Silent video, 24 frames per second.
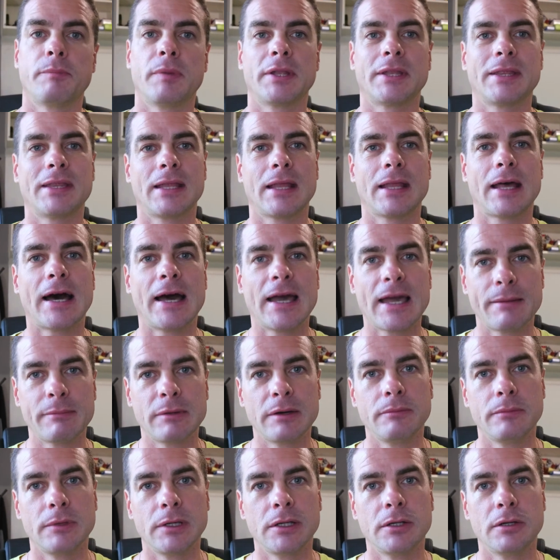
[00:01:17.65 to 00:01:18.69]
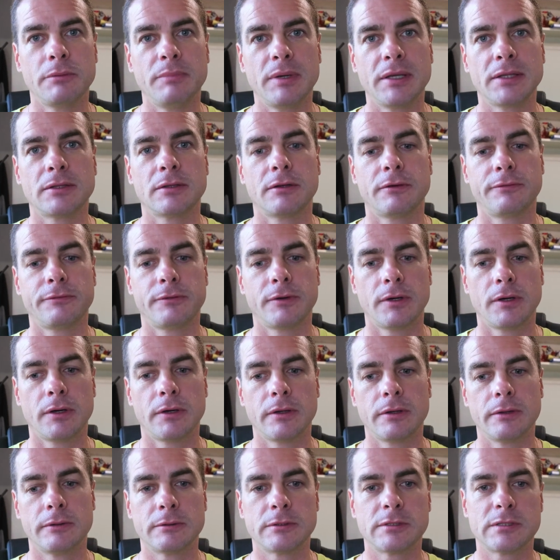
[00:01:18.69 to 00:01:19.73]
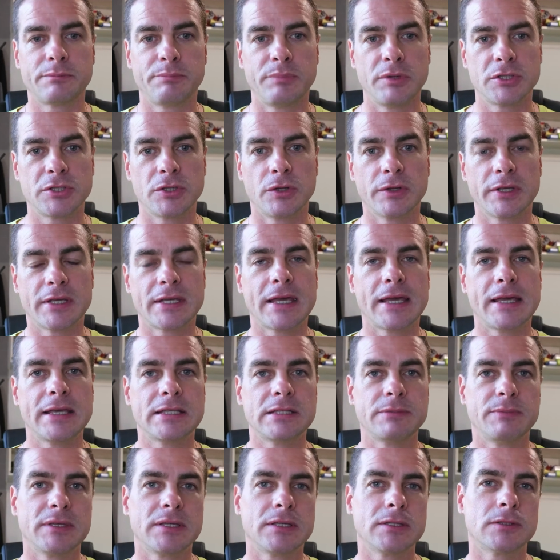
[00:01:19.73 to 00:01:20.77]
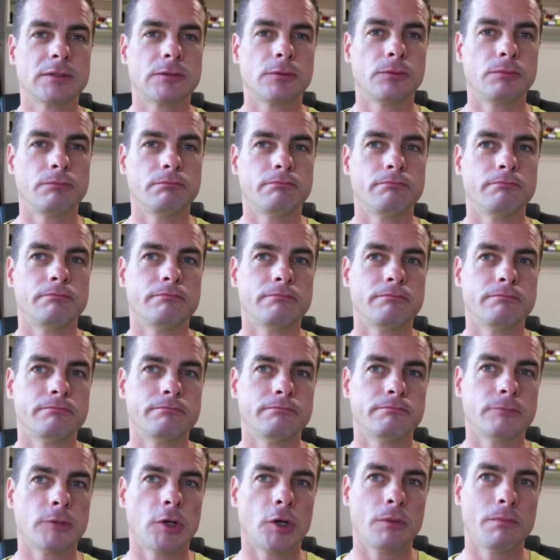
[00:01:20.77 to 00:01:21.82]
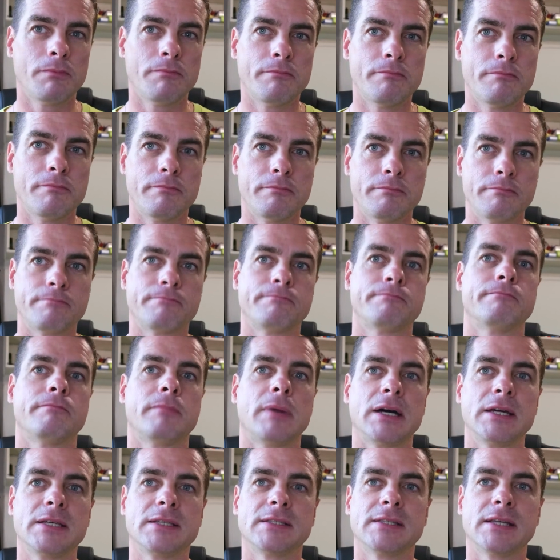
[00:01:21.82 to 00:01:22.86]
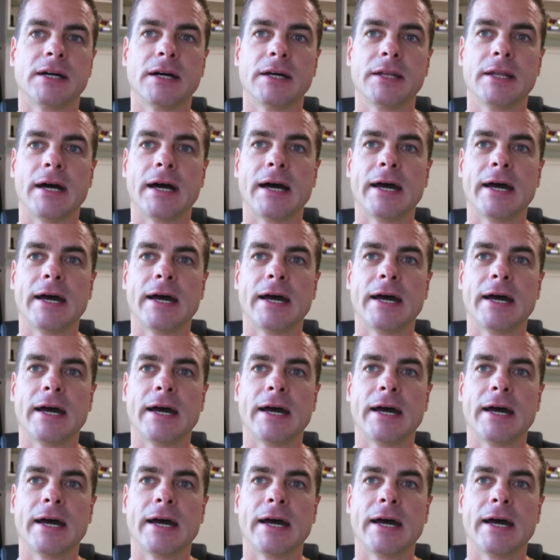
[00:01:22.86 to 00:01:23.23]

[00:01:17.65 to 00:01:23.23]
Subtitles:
But I am in a bit of a special case because on my side,